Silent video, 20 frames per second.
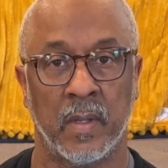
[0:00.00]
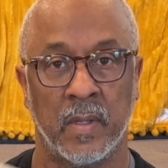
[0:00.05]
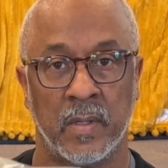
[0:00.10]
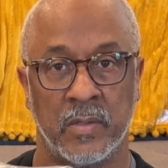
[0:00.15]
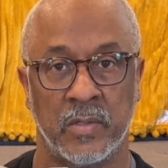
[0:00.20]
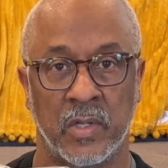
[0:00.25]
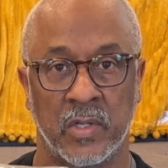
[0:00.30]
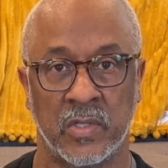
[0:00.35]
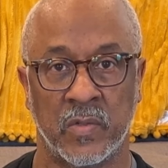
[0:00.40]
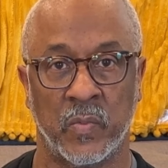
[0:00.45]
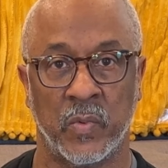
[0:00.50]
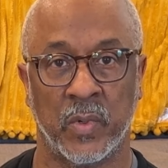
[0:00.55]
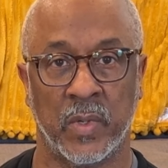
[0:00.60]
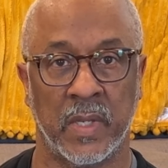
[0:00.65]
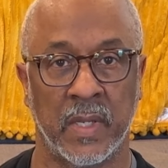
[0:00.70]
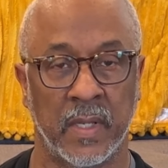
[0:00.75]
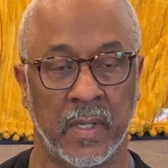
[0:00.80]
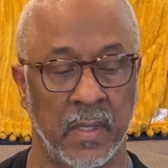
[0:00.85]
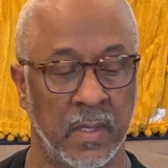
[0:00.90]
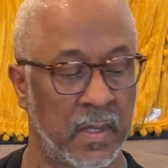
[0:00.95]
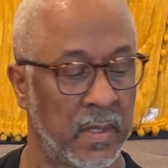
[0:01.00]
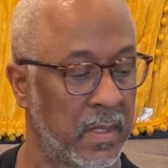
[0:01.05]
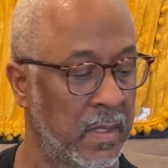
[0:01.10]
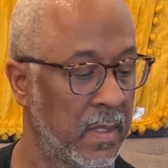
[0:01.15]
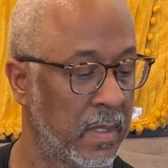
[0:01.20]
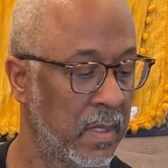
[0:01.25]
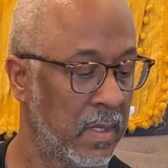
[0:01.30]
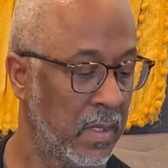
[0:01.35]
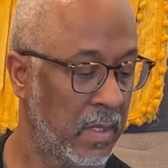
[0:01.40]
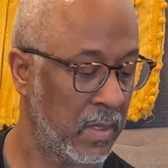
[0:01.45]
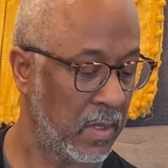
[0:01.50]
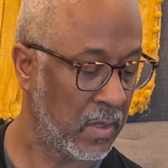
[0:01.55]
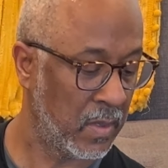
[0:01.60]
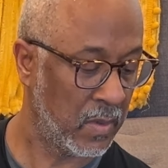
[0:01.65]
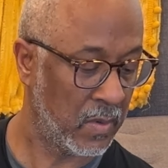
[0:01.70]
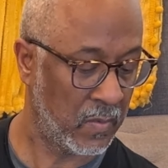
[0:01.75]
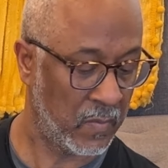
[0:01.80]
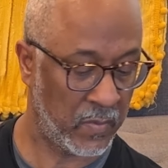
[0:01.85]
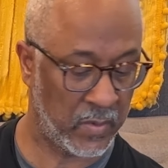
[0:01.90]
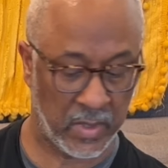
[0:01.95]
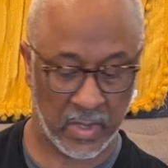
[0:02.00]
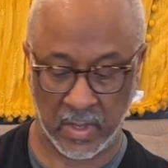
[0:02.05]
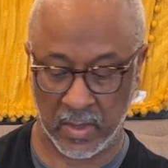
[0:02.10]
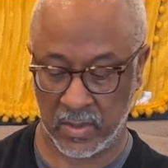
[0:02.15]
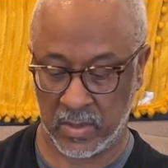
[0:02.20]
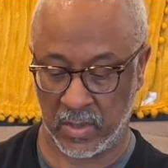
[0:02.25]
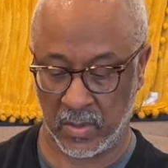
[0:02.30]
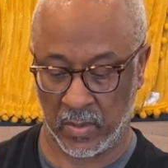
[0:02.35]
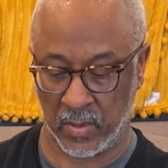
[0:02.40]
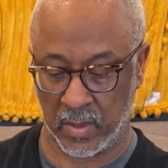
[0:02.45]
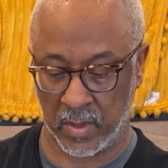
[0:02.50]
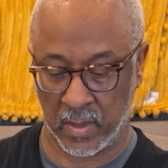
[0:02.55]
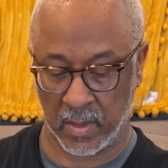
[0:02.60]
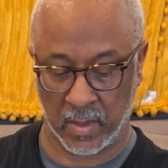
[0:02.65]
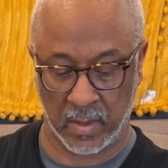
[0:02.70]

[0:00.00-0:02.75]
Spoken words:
adjustable kit for the interior.